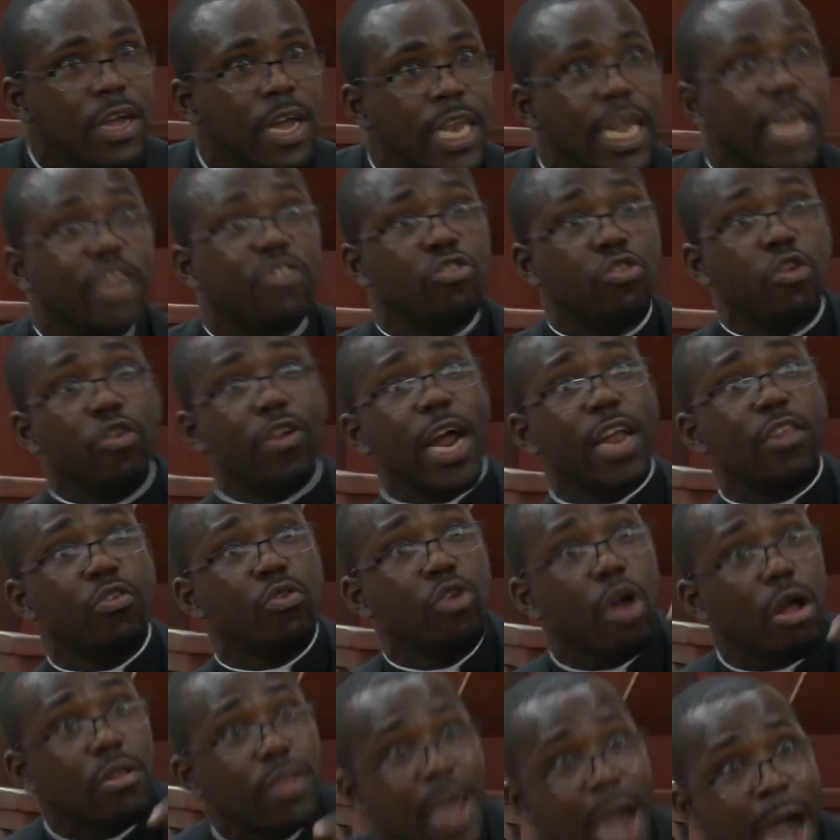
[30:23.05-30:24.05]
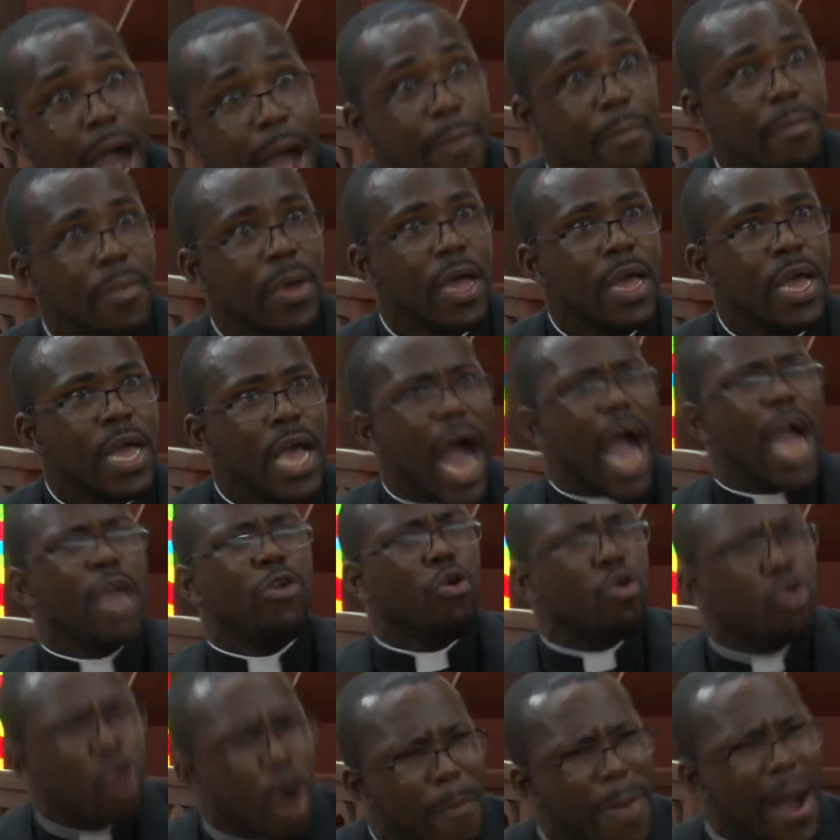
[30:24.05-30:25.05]
the children do not come, and
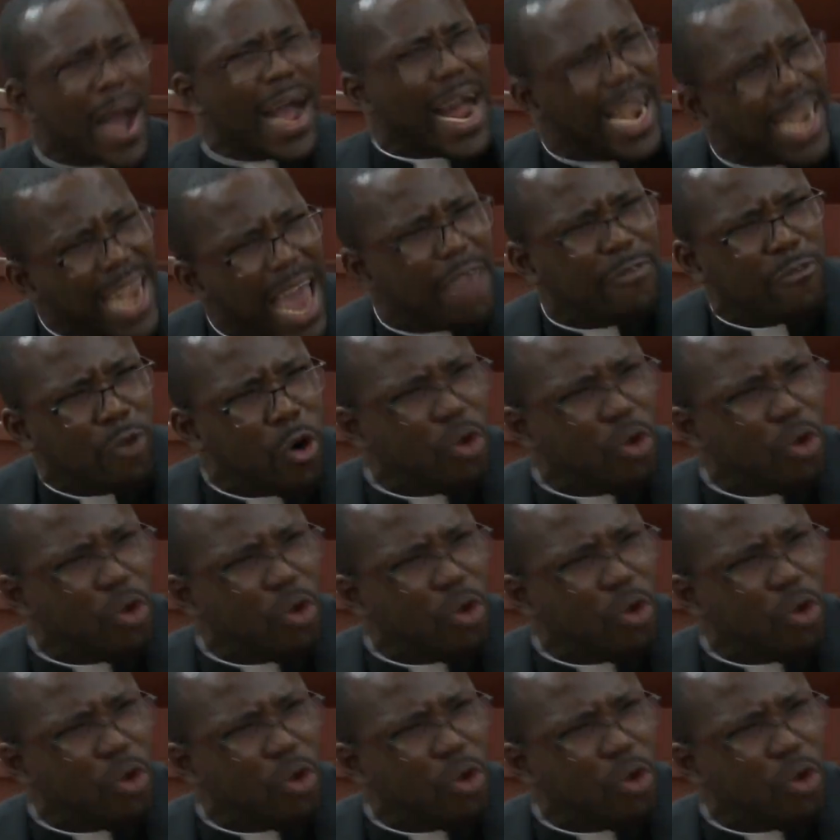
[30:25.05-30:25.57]
you go back and life